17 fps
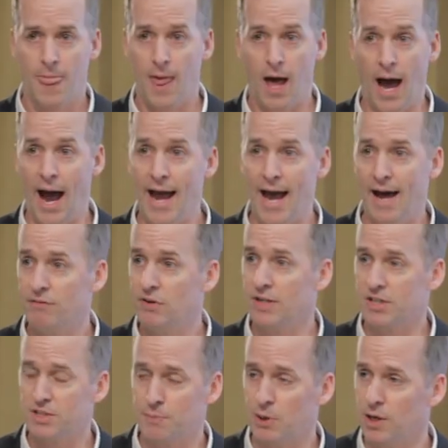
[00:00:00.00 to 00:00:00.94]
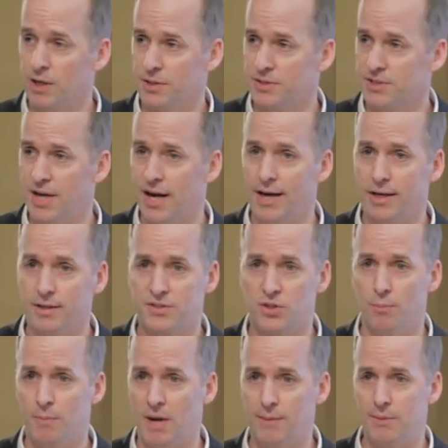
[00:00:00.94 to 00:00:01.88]
I haven't experienced that.
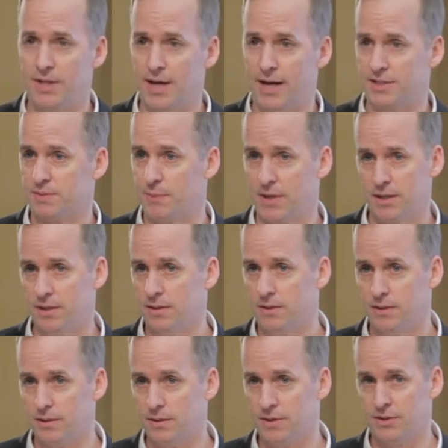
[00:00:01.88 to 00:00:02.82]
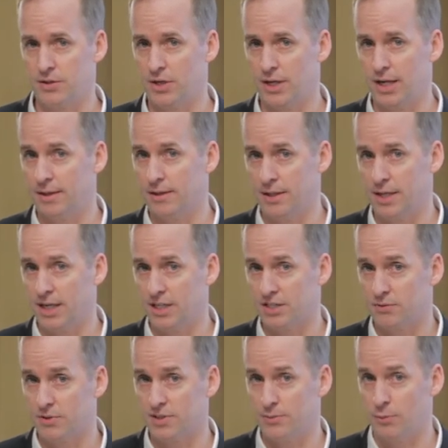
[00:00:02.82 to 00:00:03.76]
So maybe that's been the, the
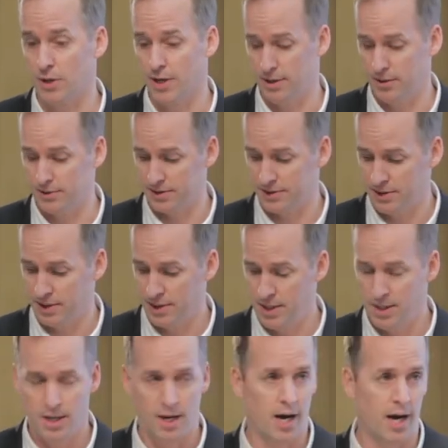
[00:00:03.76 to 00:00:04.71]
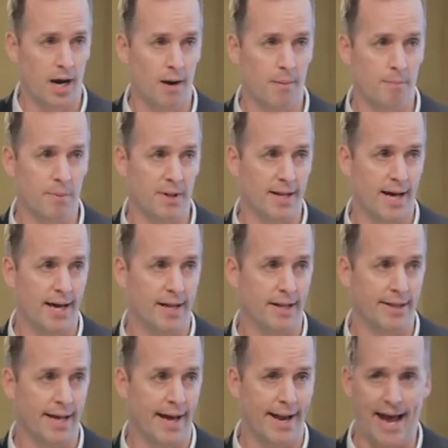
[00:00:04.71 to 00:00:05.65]
case for someone else um, but
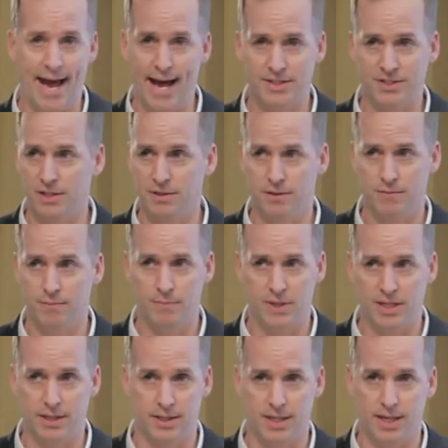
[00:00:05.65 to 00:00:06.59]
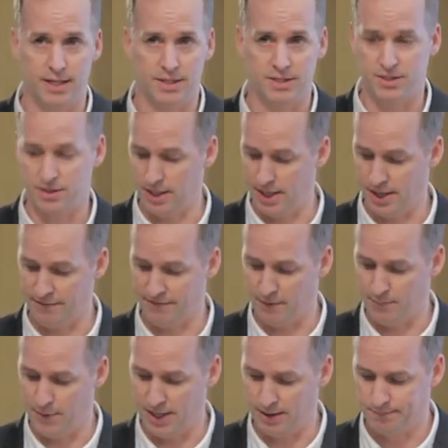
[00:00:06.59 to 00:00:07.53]
that, that hasn't been the case uh,
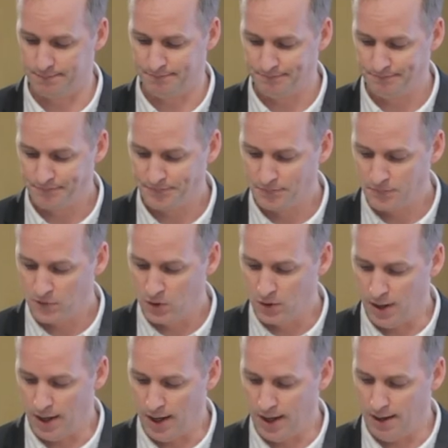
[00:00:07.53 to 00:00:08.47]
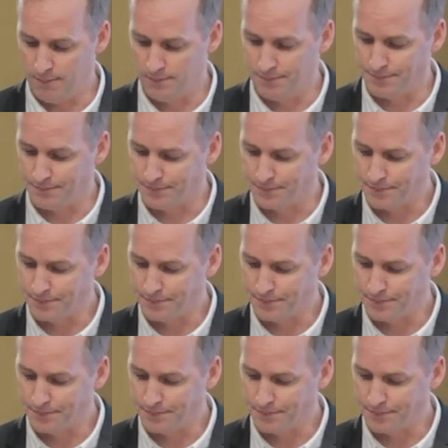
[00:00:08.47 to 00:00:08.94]
for me. Um,